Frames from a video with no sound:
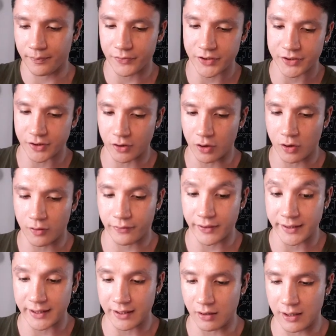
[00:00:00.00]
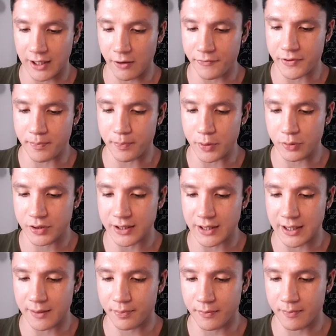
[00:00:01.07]
So hopefully that'll help to boost
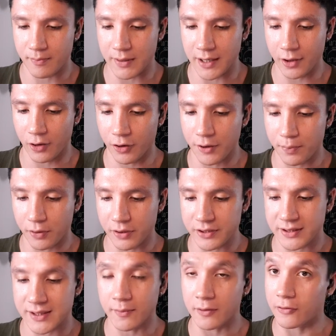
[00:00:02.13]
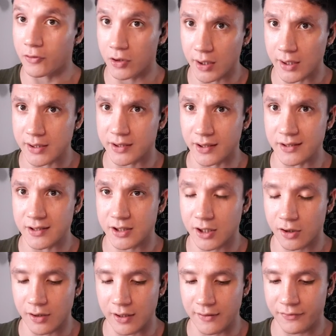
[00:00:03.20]
up my honor points. Something for you guys to
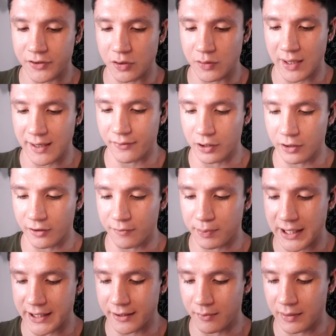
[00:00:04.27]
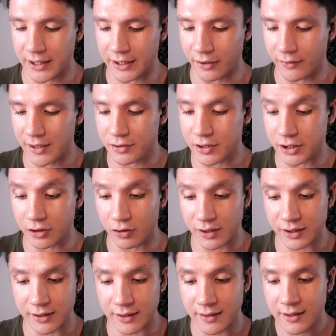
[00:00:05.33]
consider if you have a lot of platinum lying around and you're
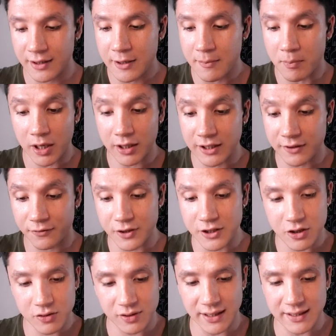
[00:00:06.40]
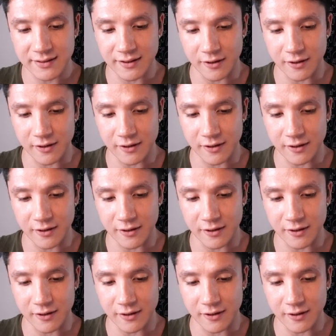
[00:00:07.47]
in the market for a new Titan.